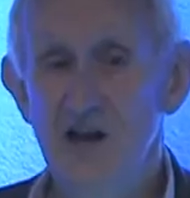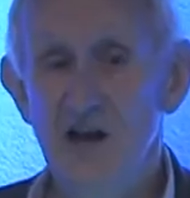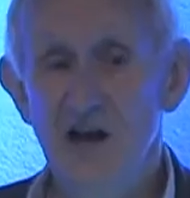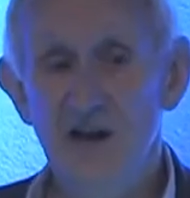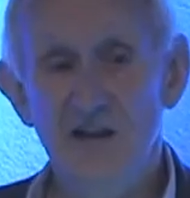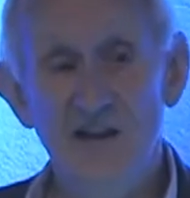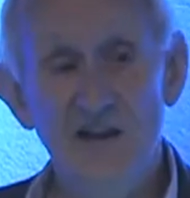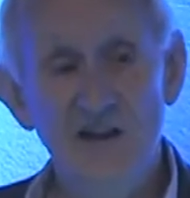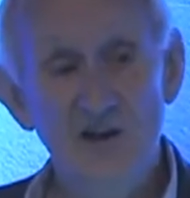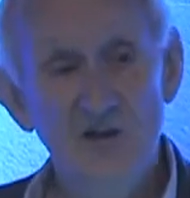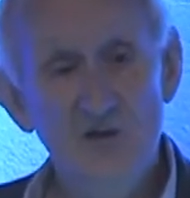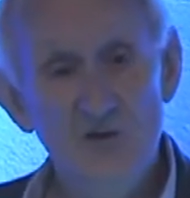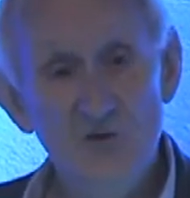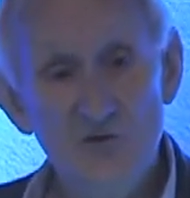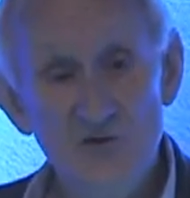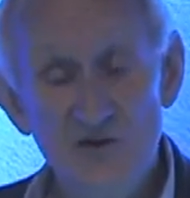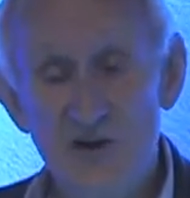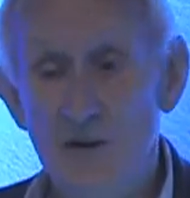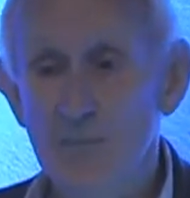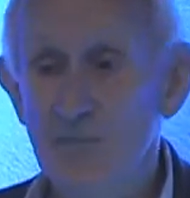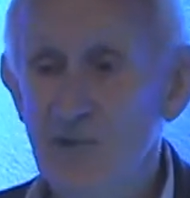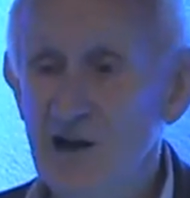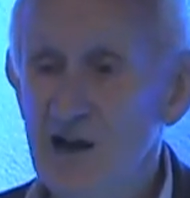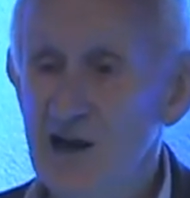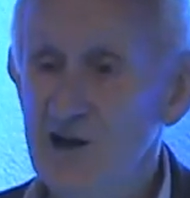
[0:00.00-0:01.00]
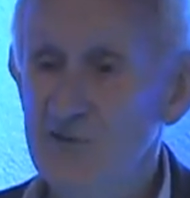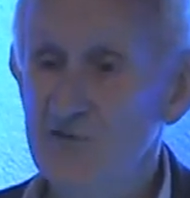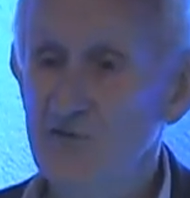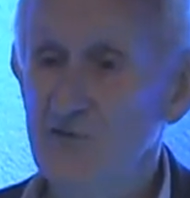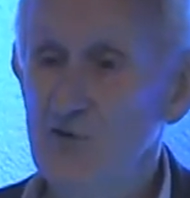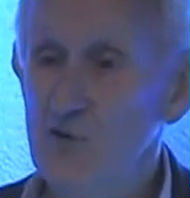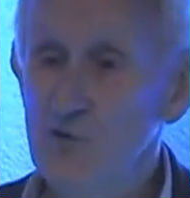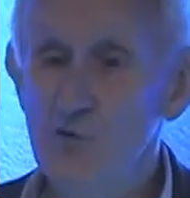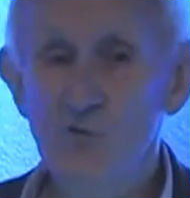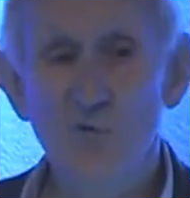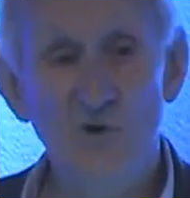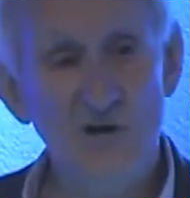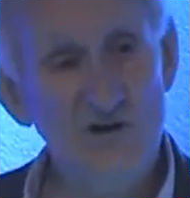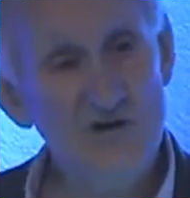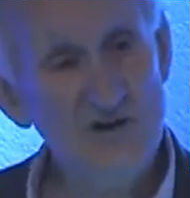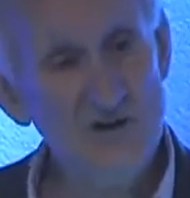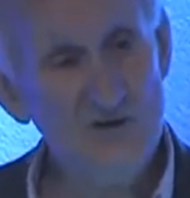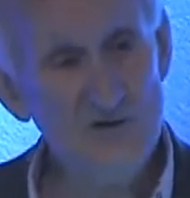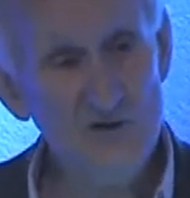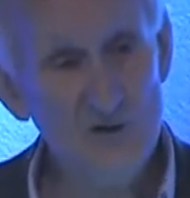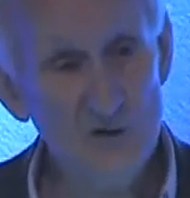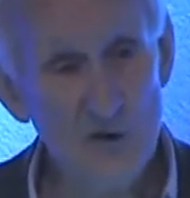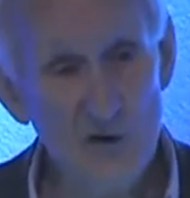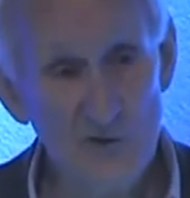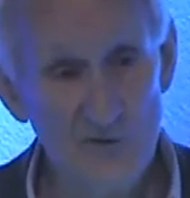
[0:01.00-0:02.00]
And they use a platform which,
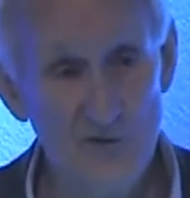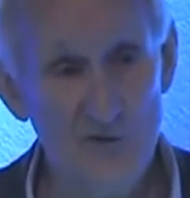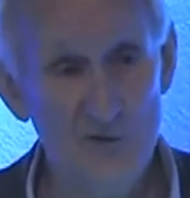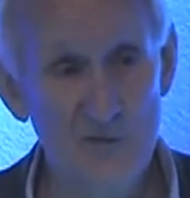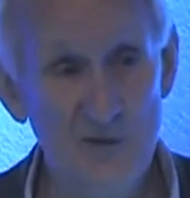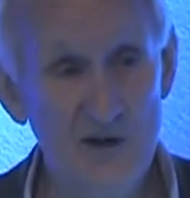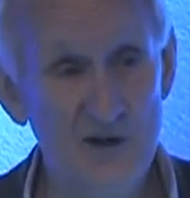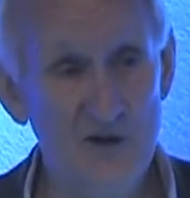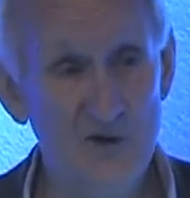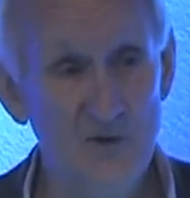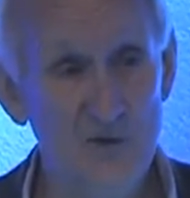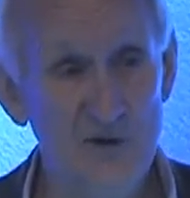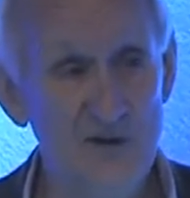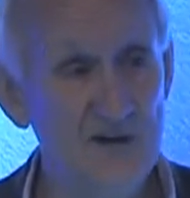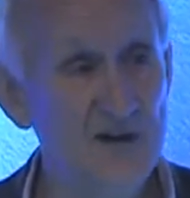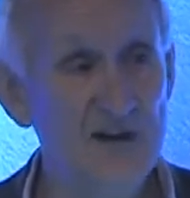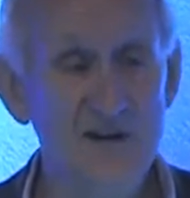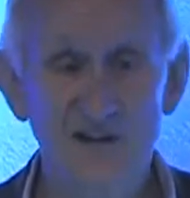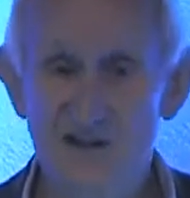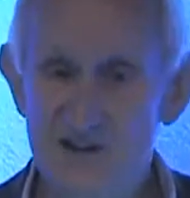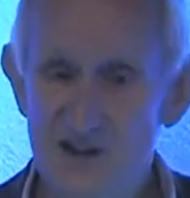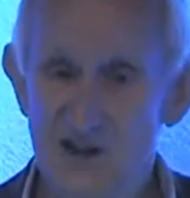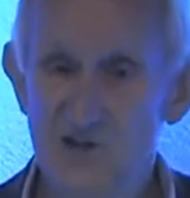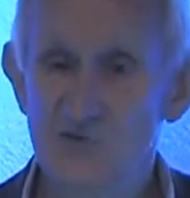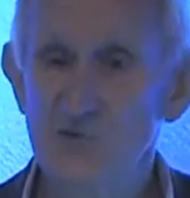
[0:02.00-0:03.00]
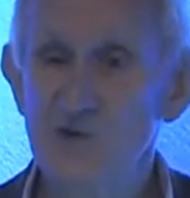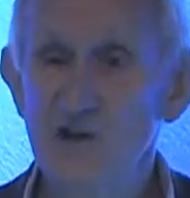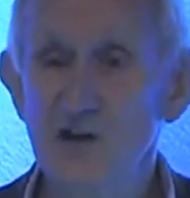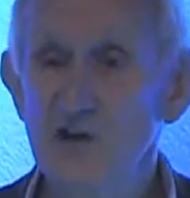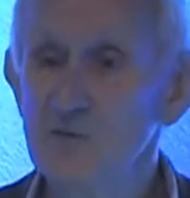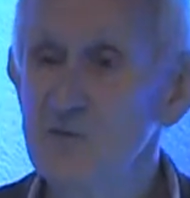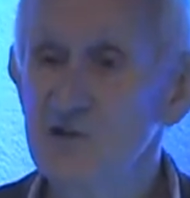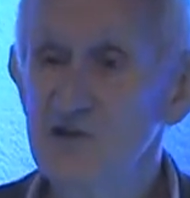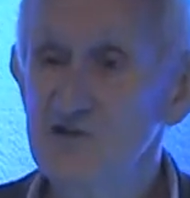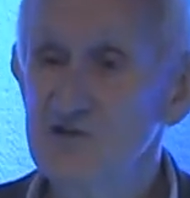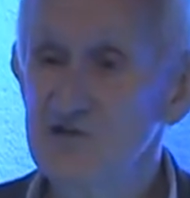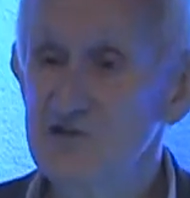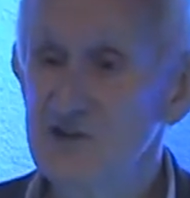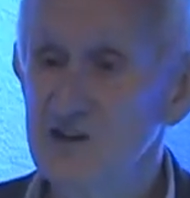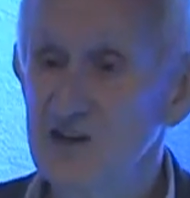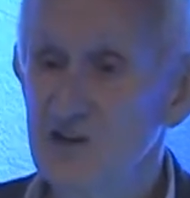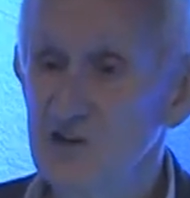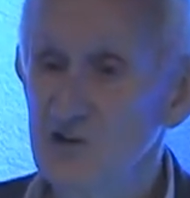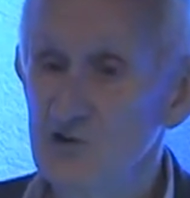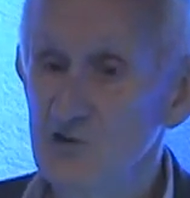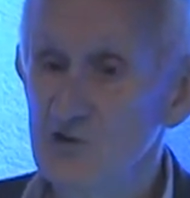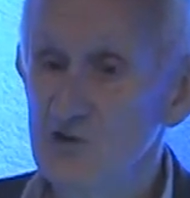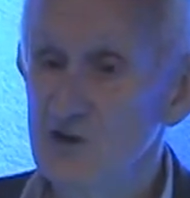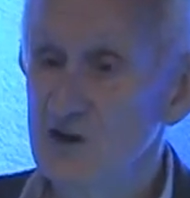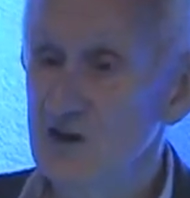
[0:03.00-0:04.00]
if you're not familiar with yet, I'd recommend you take a
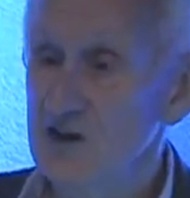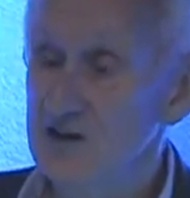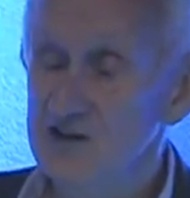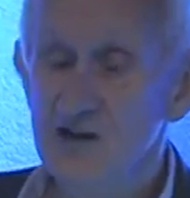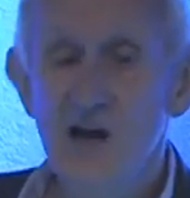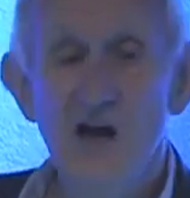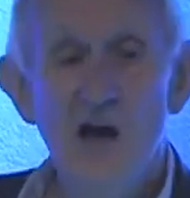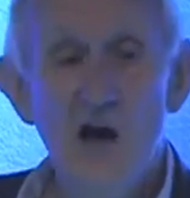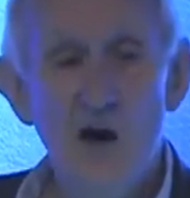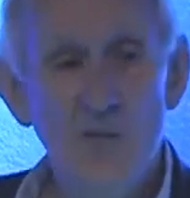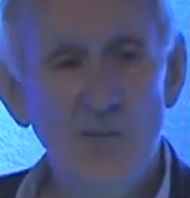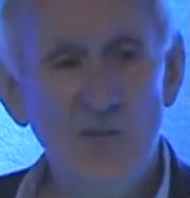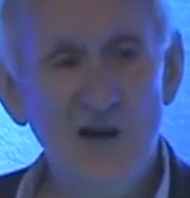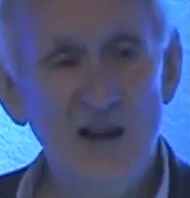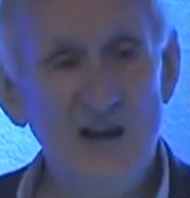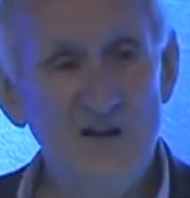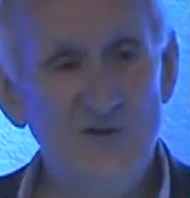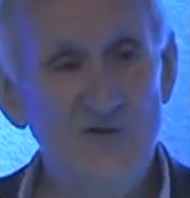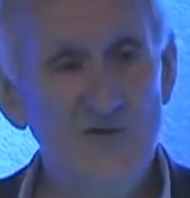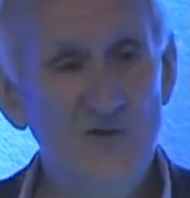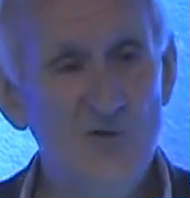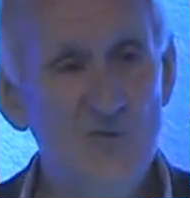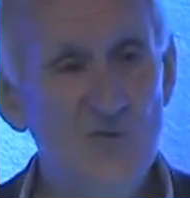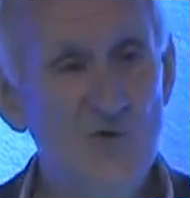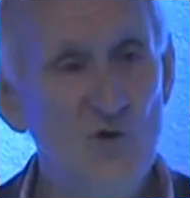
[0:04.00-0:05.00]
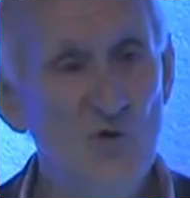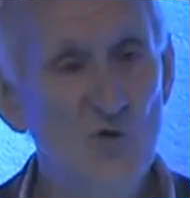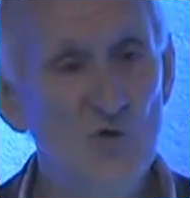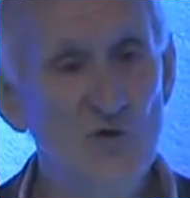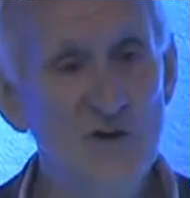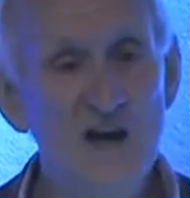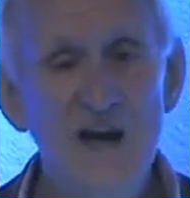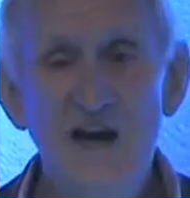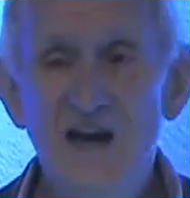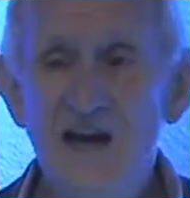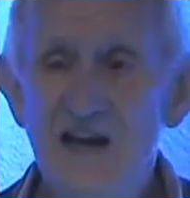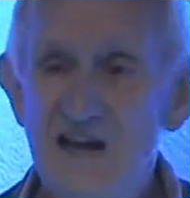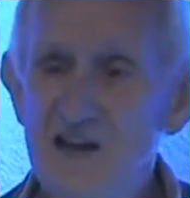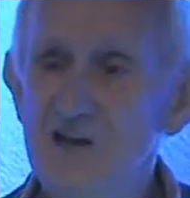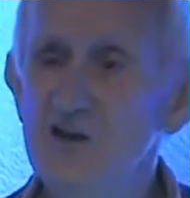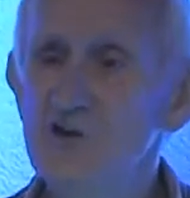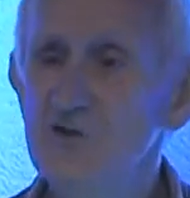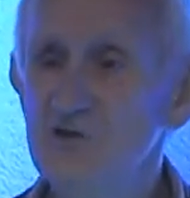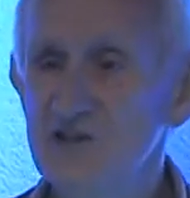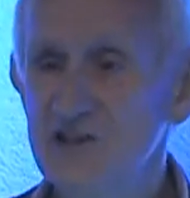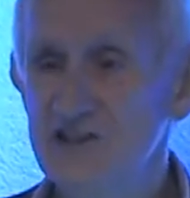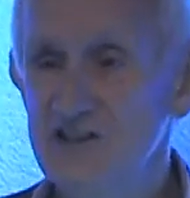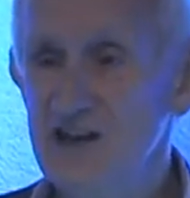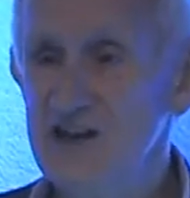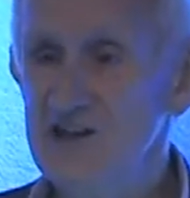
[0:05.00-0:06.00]
look at, a platform called
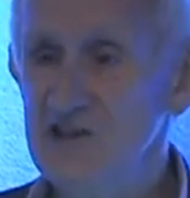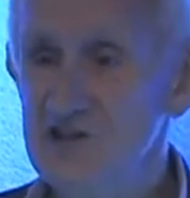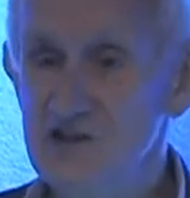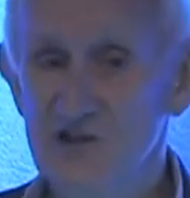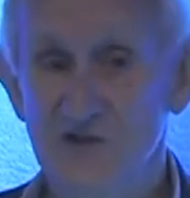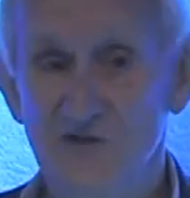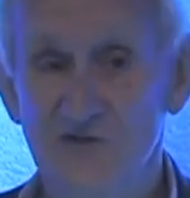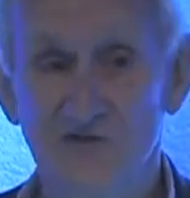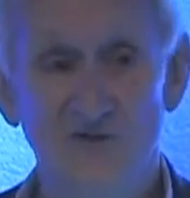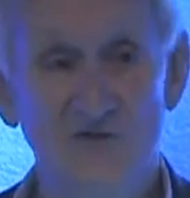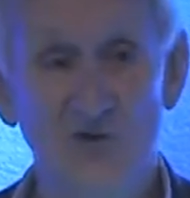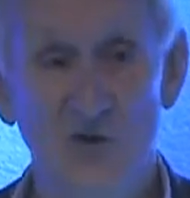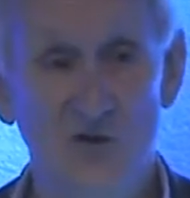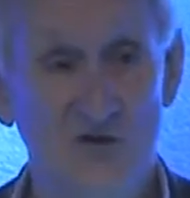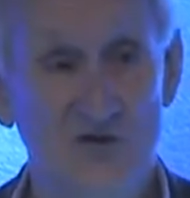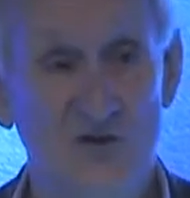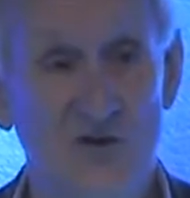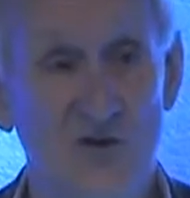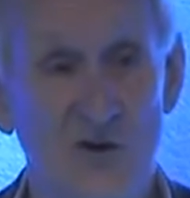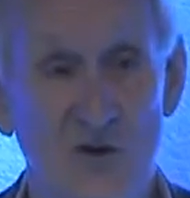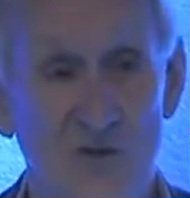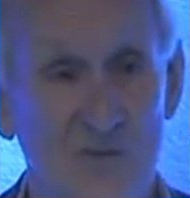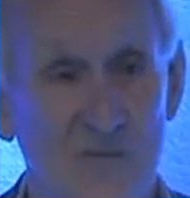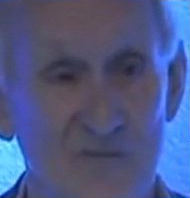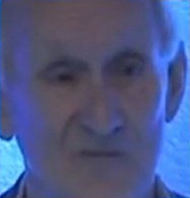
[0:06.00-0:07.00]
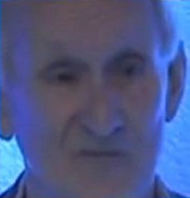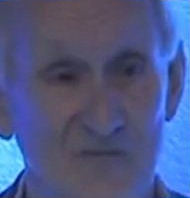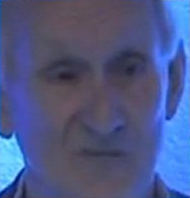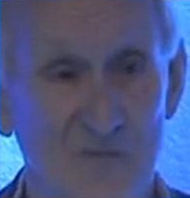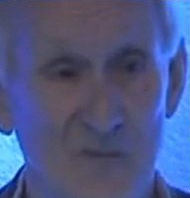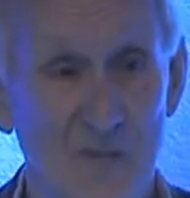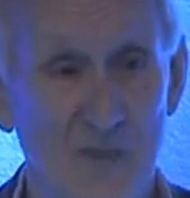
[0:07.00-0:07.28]
Innocentive.com.